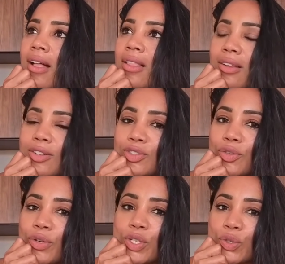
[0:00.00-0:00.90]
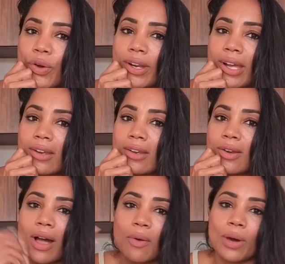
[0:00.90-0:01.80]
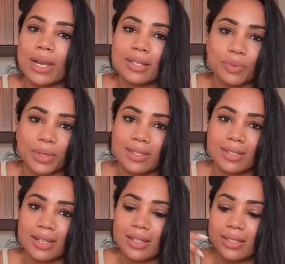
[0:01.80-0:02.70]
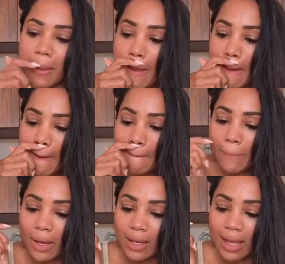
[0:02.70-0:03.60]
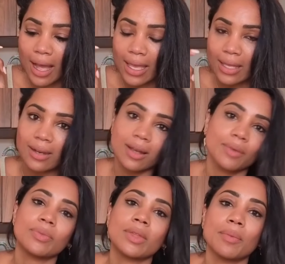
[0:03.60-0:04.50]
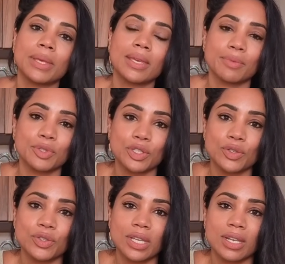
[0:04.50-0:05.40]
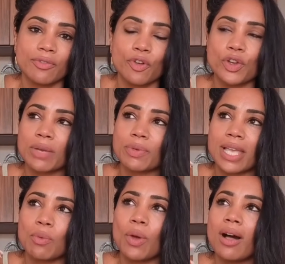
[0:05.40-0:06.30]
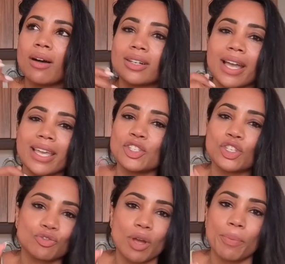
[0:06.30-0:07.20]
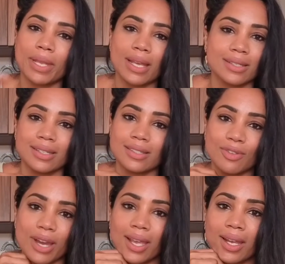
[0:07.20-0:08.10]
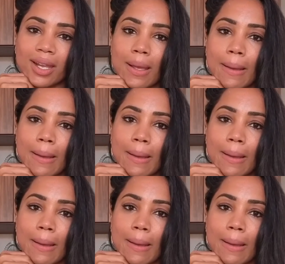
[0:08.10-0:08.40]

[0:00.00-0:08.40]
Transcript: Long story short, I don't know what I did with the settings, but I ended up not being able to use it. First, I was like, well, I can just drop it as it is, right?